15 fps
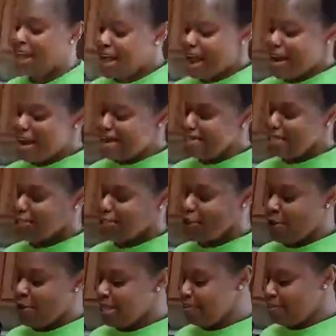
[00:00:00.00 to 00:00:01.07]
All right.
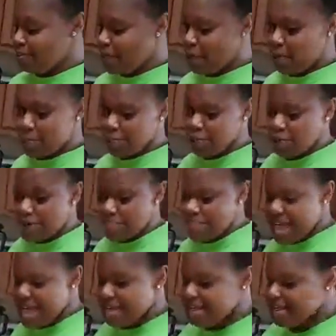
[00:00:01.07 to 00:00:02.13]
So while we're doing
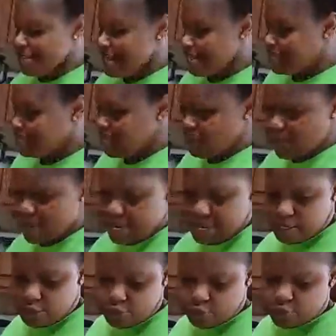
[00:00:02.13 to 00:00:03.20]
that, the next thing we're
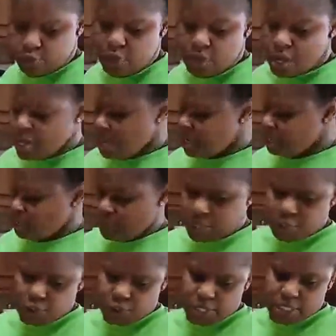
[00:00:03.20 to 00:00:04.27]
gonna do, because what we
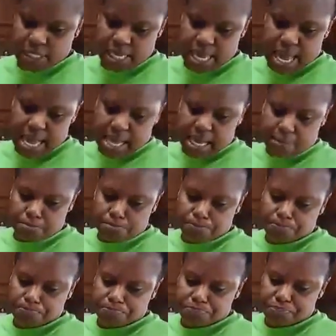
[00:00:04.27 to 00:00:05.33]
do is
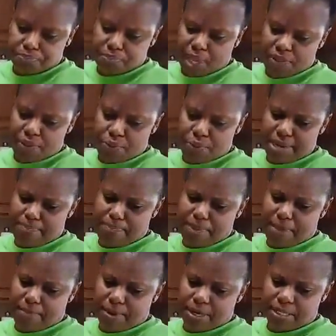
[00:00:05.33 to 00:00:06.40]
the red
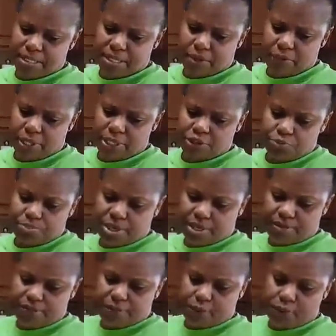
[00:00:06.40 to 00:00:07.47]
pepper is going to
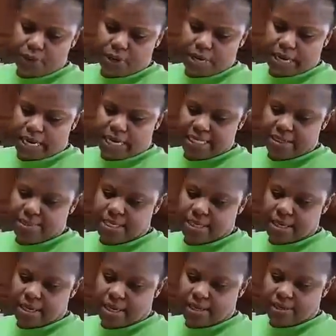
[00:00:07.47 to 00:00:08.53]
be for a little bit
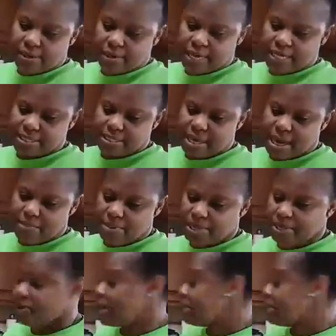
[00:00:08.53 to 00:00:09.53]
of color and topping,